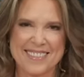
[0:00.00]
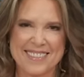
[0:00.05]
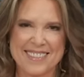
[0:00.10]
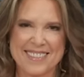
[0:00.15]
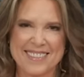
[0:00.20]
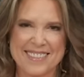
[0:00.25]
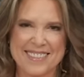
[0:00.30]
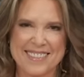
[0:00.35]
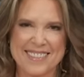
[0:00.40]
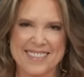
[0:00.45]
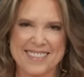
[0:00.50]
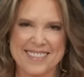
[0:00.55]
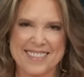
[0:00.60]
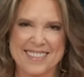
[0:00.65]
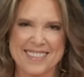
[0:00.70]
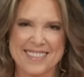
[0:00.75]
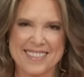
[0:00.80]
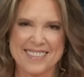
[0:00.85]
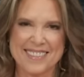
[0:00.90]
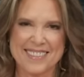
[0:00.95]

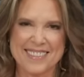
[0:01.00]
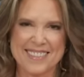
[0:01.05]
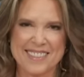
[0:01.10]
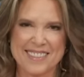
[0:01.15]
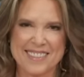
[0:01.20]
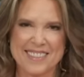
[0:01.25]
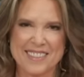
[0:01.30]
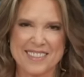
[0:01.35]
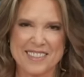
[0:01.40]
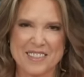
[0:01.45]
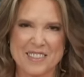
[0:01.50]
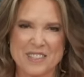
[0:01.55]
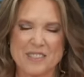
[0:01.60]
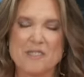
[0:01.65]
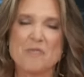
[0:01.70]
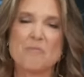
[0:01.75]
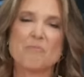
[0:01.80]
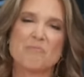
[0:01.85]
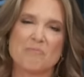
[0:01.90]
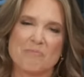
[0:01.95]

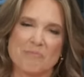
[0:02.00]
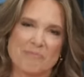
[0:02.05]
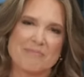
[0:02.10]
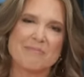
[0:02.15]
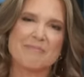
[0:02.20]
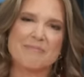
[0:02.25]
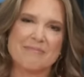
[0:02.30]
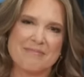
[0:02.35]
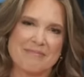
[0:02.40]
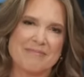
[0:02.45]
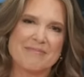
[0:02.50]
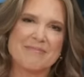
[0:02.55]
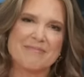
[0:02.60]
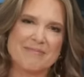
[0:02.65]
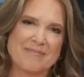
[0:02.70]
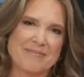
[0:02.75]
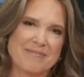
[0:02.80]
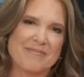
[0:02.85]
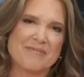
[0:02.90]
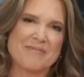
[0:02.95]

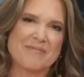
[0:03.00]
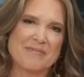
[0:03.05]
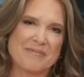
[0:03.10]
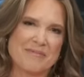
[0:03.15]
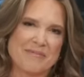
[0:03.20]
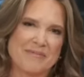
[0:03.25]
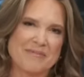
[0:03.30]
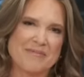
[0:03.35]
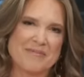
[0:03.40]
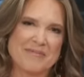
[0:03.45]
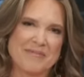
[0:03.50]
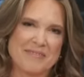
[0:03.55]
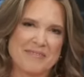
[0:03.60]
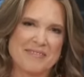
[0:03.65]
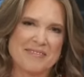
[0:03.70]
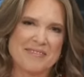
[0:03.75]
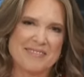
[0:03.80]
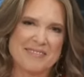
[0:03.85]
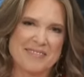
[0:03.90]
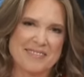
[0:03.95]

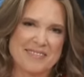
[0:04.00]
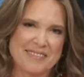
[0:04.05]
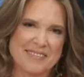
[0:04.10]
This person isn't speaking.